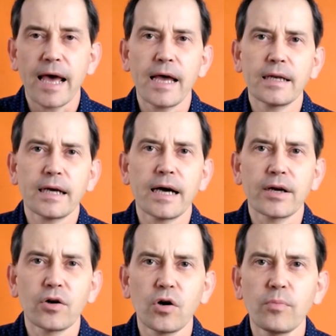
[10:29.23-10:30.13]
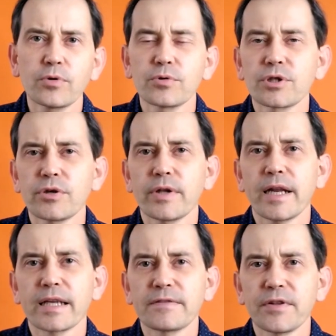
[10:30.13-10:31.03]
And I hope to see you in
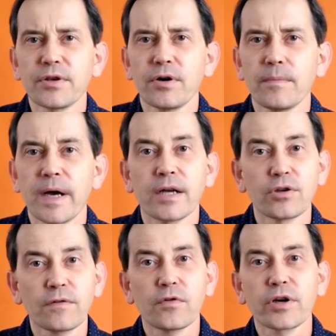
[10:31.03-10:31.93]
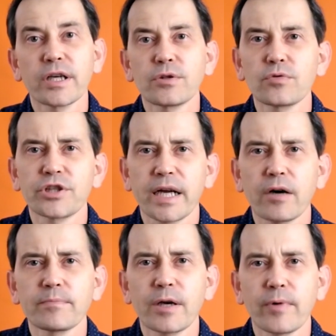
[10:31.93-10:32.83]
the next video. Uh, don't forget to check
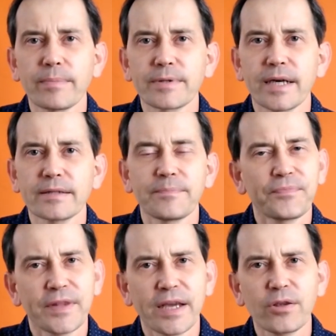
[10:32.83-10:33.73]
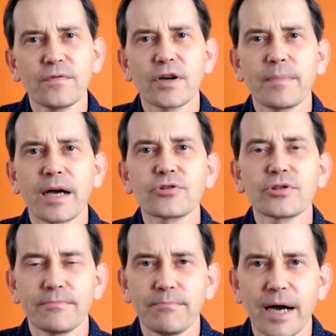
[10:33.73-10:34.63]
out my website. Thank you very
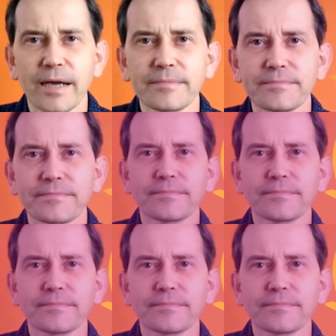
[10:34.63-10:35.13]
much. Bye.